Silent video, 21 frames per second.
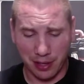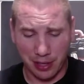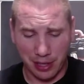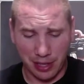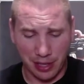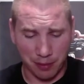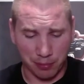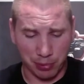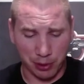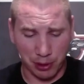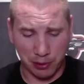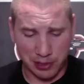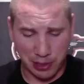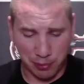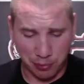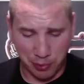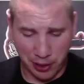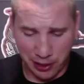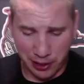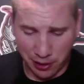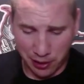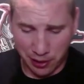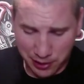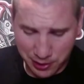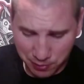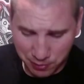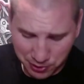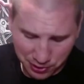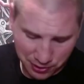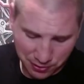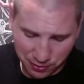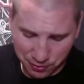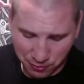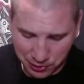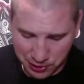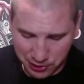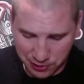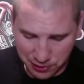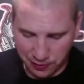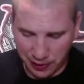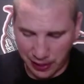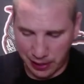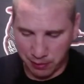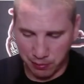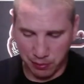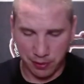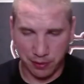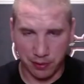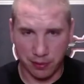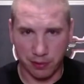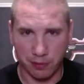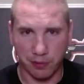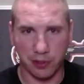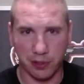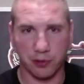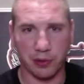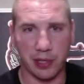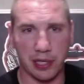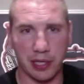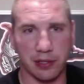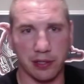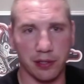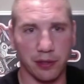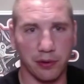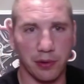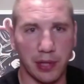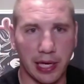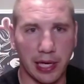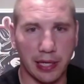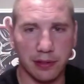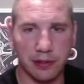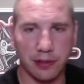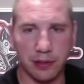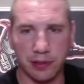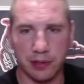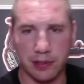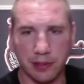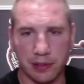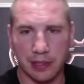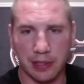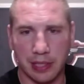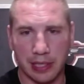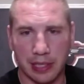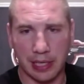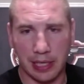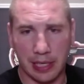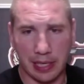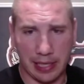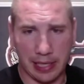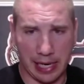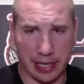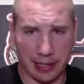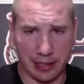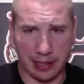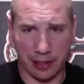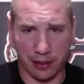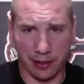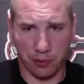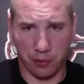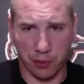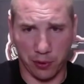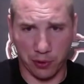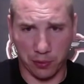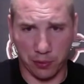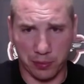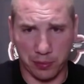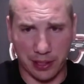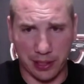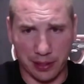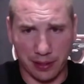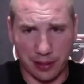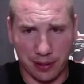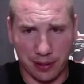it blows up right on us, which is fine. We're trained to do that, so it's not the end of the world, but